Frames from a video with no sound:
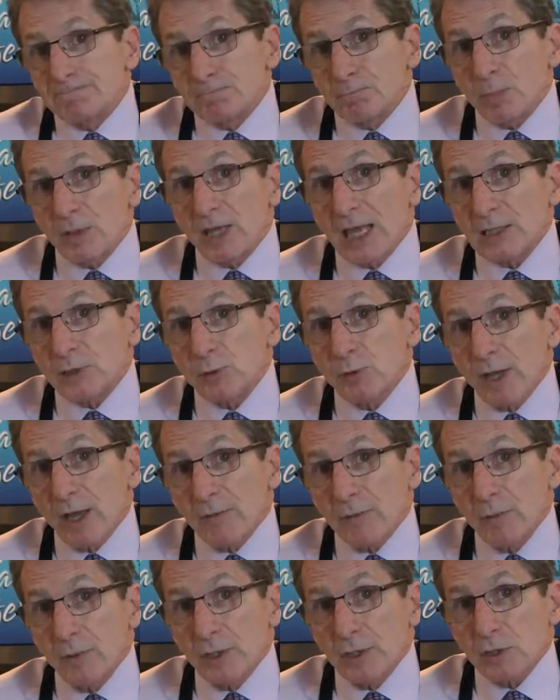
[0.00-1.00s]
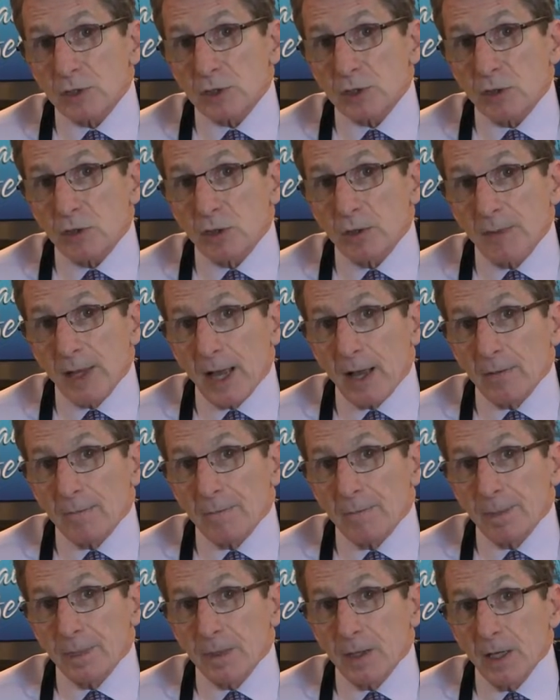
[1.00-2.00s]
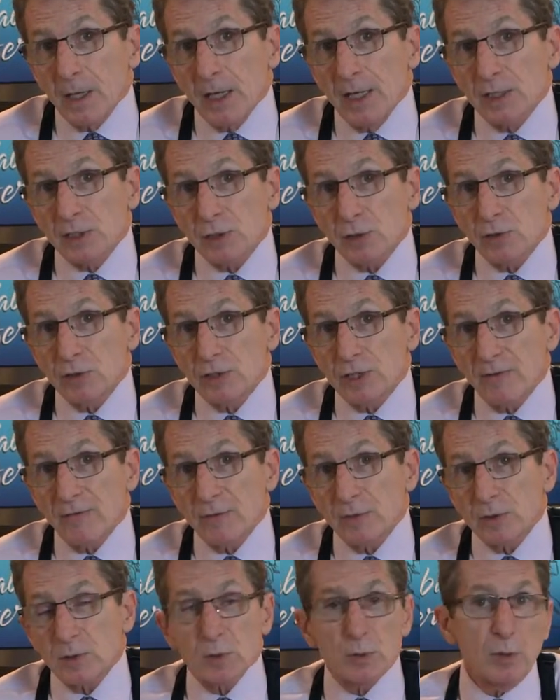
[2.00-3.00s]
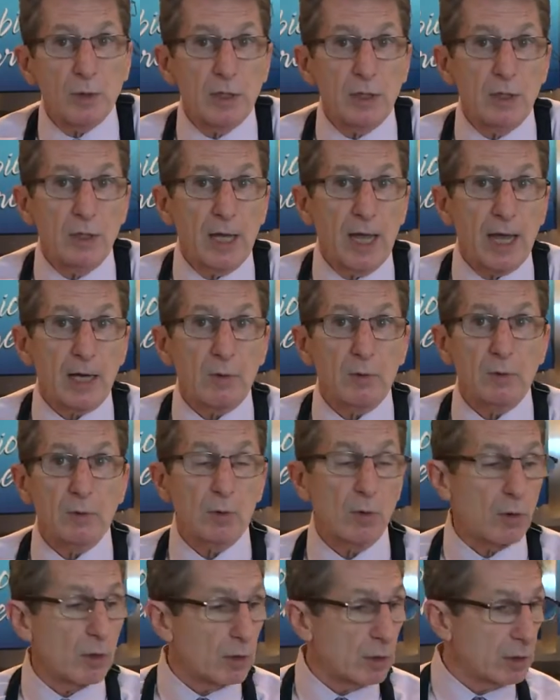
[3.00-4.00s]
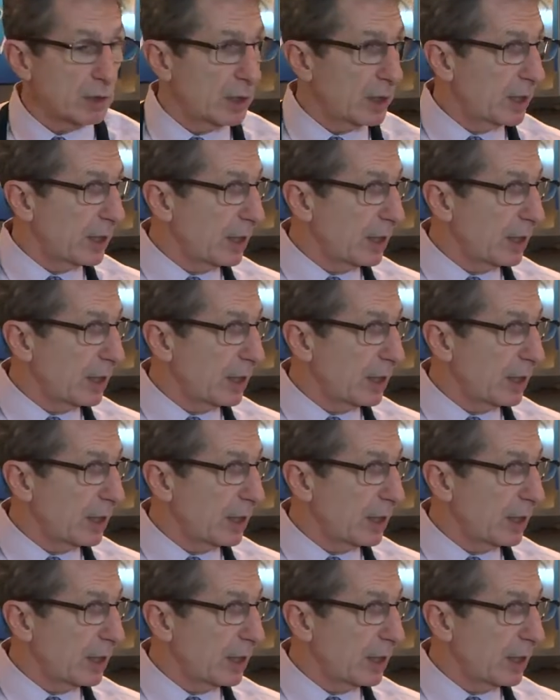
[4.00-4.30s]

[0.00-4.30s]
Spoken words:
but that's what you have to be concerned about. Is there a difference between Ecuador,